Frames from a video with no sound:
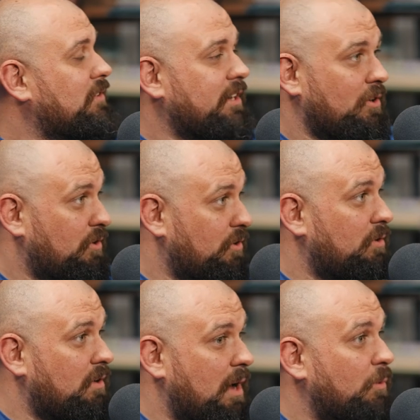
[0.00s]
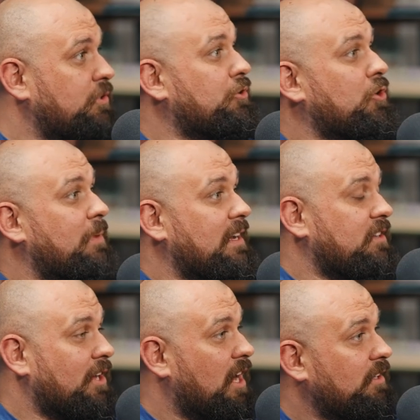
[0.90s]
like, no, I want you to go back to
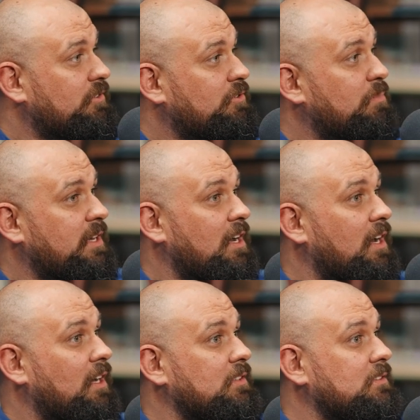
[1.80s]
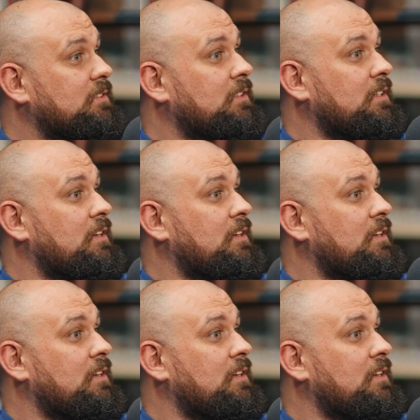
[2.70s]
college because